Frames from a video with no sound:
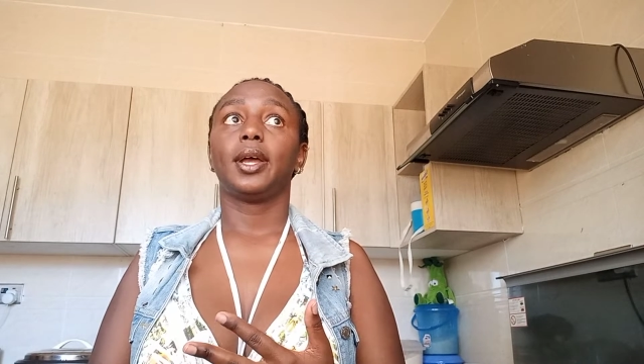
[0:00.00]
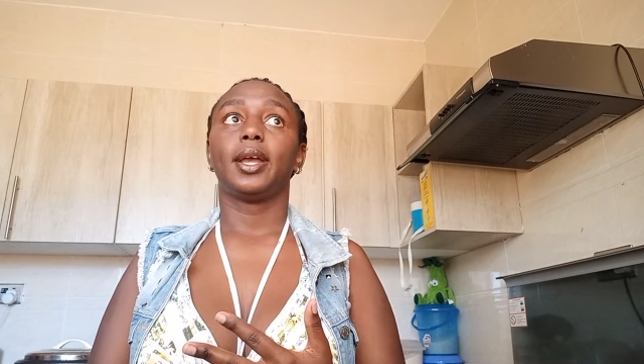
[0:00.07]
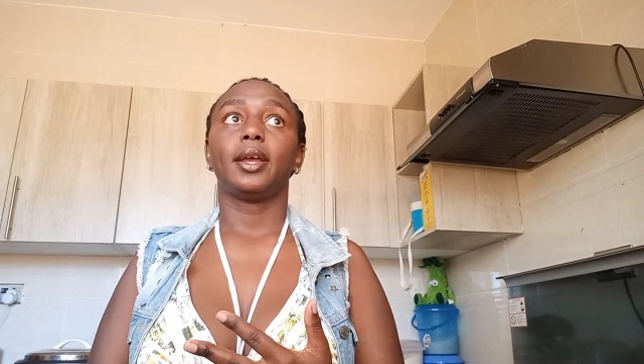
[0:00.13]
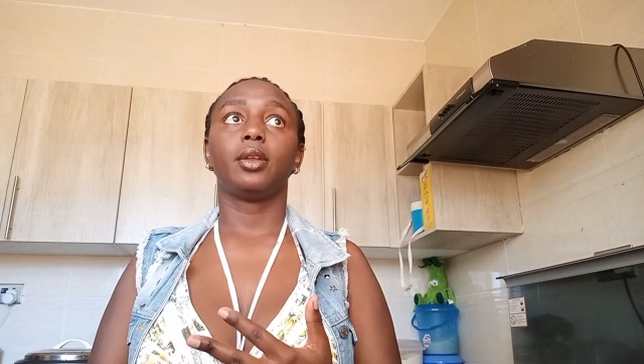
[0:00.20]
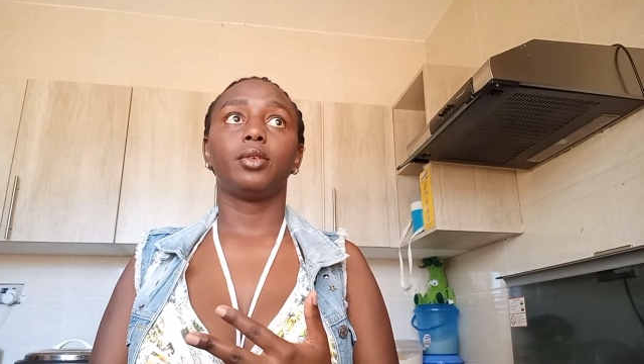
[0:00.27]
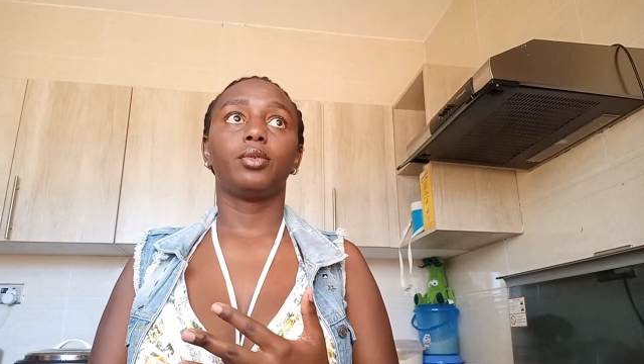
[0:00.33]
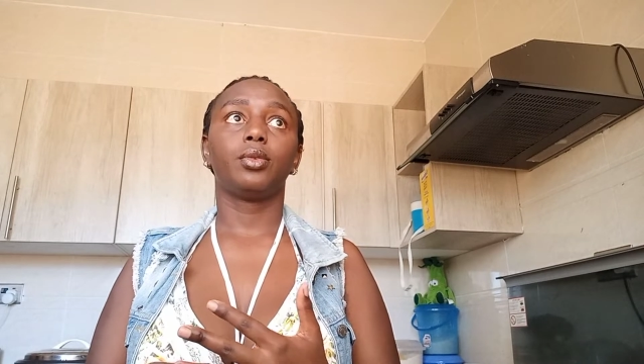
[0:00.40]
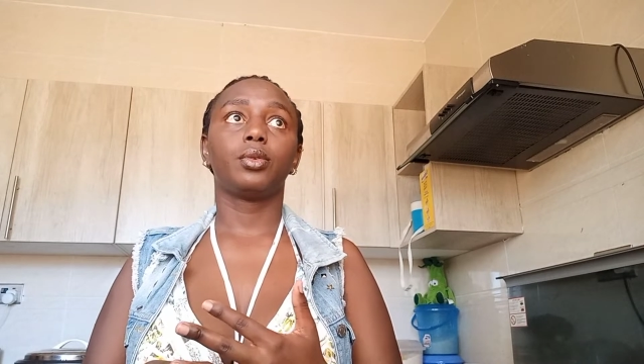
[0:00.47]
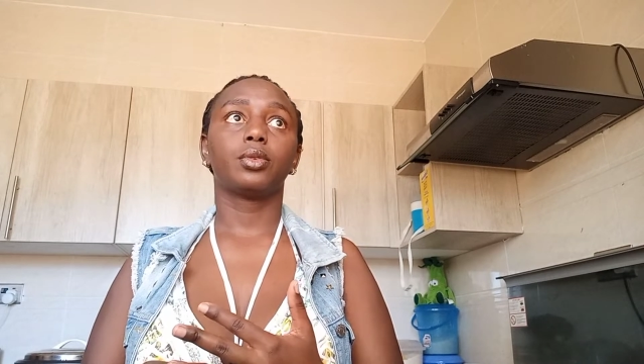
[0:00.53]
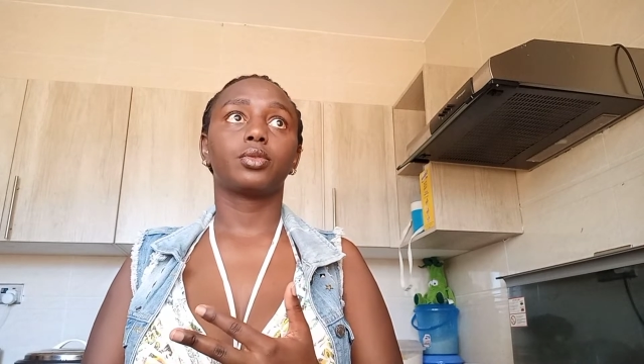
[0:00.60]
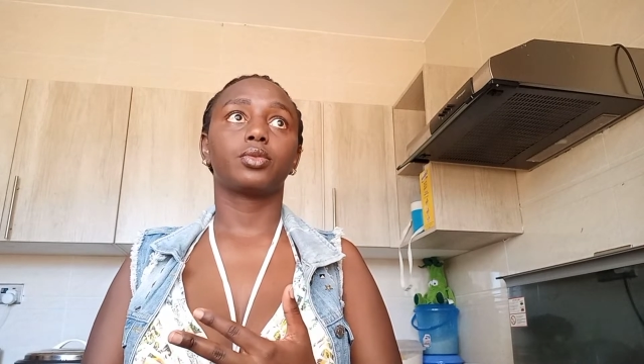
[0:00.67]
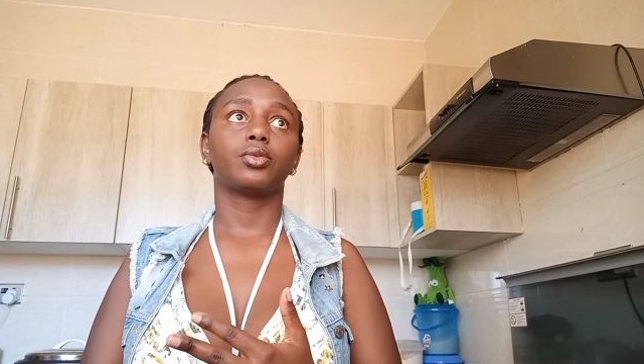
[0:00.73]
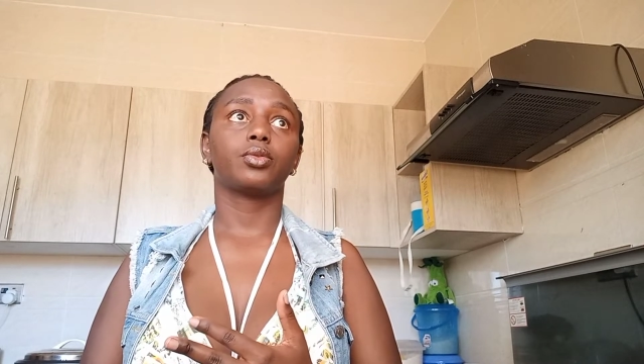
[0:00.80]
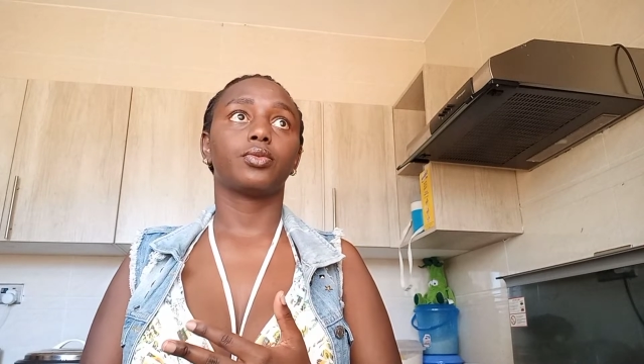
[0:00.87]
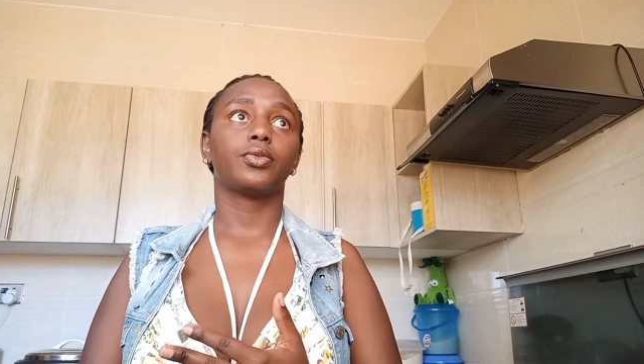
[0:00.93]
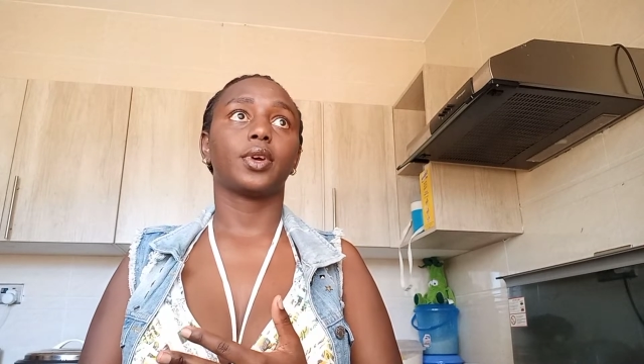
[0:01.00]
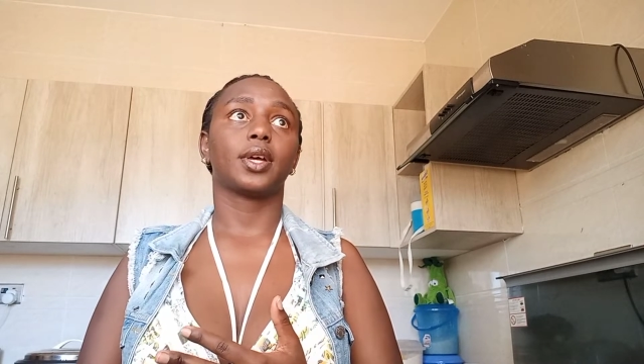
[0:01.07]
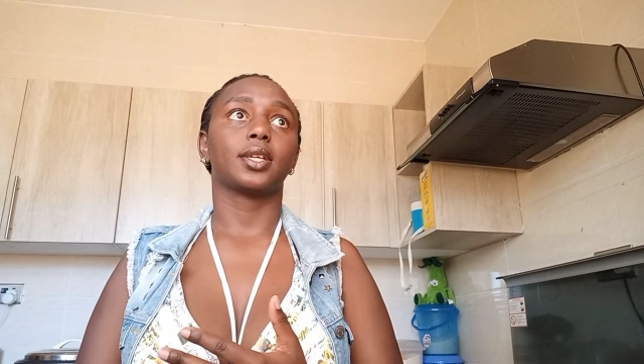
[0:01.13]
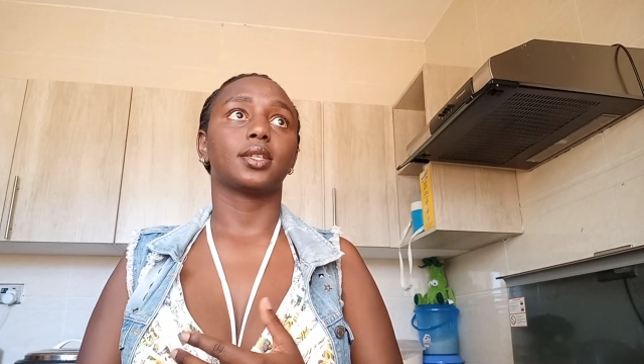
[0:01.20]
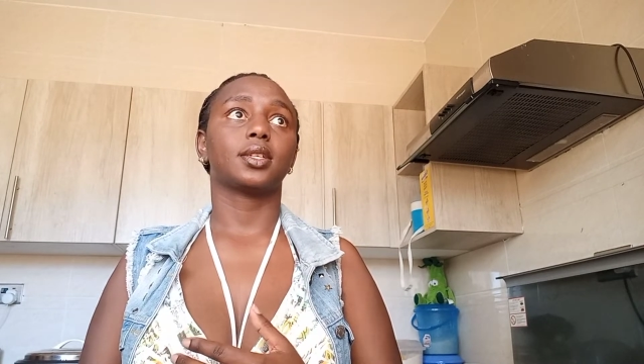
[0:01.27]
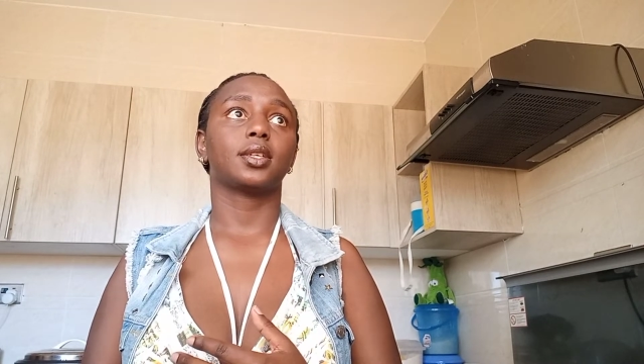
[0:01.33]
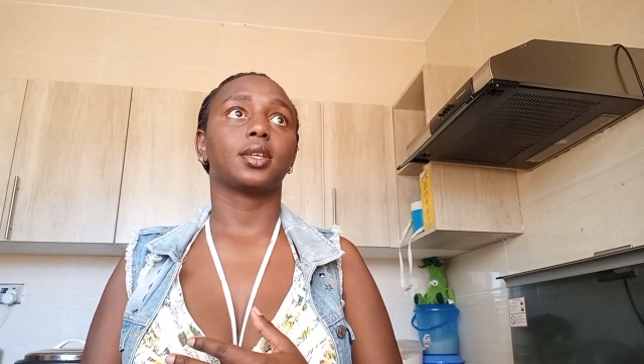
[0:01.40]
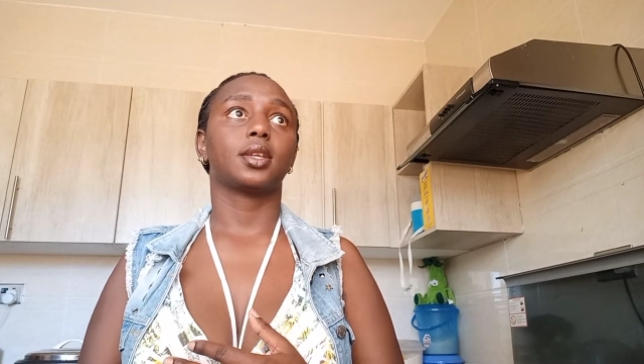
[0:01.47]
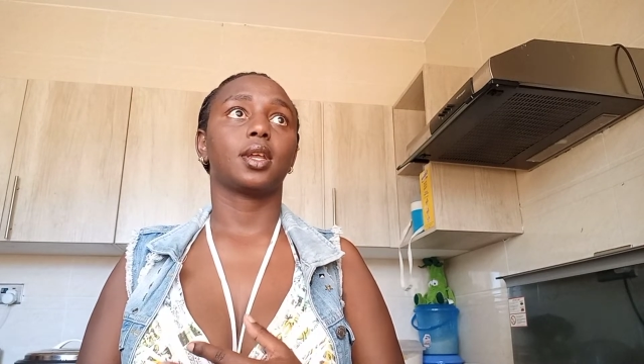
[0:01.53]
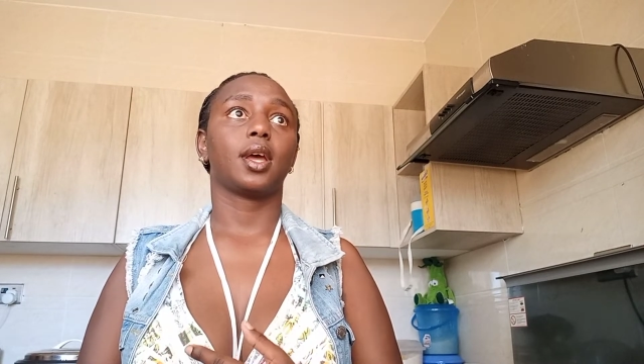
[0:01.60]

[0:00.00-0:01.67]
I don't know what to do first.